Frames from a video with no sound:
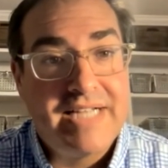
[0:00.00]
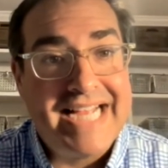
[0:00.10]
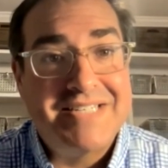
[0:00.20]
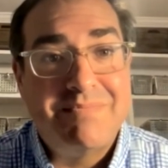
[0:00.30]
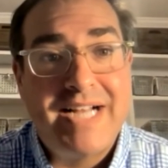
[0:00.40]

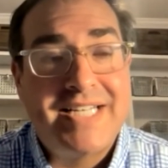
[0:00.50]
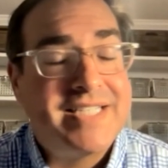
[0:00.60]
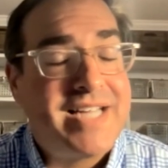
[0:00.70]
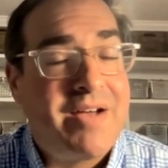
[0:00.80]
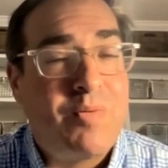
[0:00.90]
As much
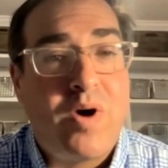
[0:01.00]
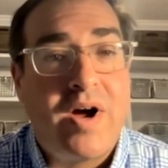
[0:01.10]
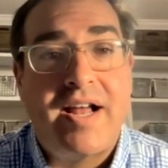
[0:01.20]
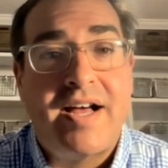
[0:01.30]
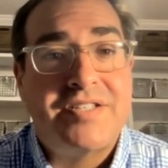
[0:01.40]
as I
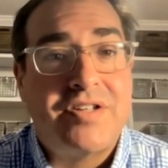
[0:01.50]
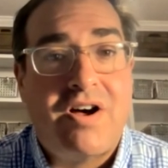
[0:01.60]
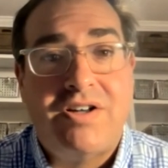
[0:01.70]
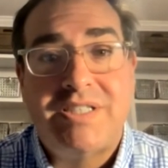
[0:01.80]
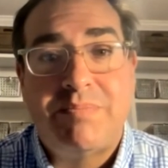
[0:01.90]
want us
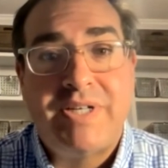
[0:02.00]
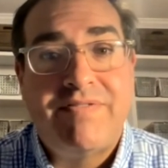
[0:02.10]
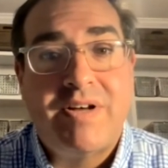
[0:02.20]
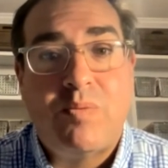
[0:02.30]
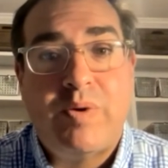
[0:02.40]
all to
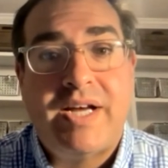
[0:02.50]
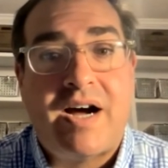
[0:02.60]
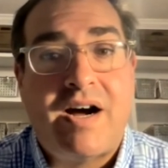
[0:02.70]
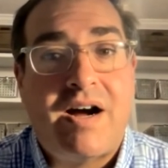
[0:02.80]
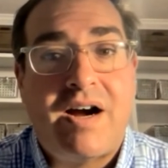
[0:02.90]
believe that we
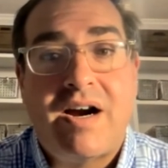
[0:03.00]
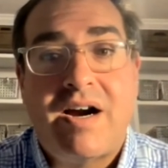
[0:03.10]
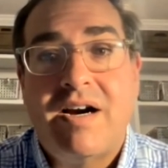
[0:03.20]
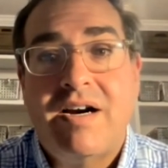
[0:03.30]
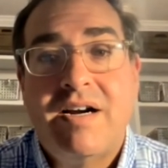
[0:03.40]

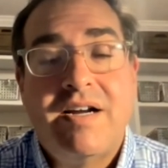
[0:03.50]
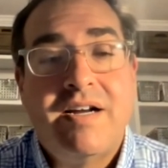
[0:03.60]
are